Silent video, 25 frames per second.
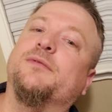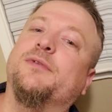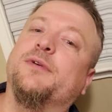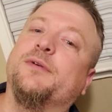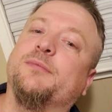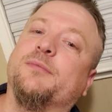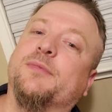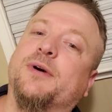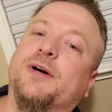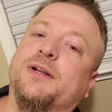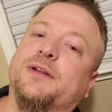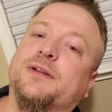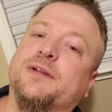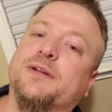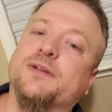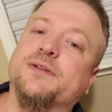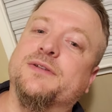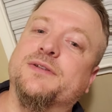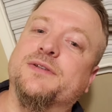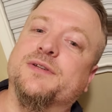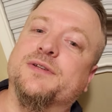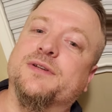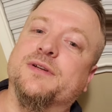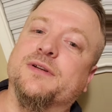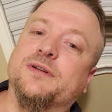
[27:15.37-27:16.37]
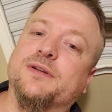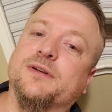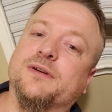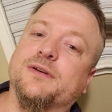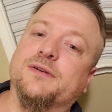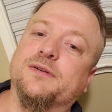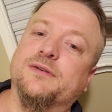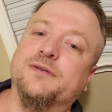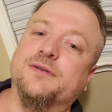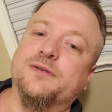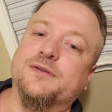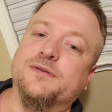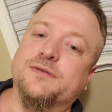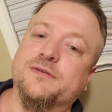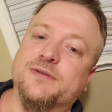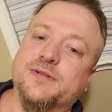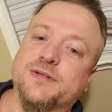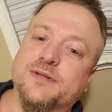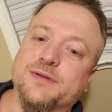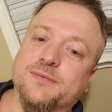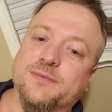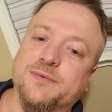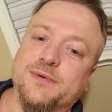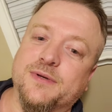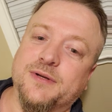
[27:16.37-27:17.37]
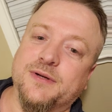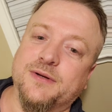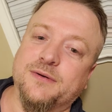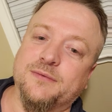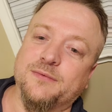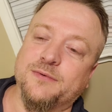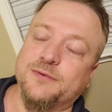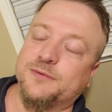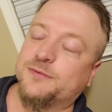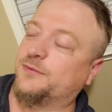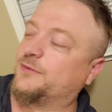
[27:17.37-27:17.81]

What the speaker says: we might let Solaris do some camera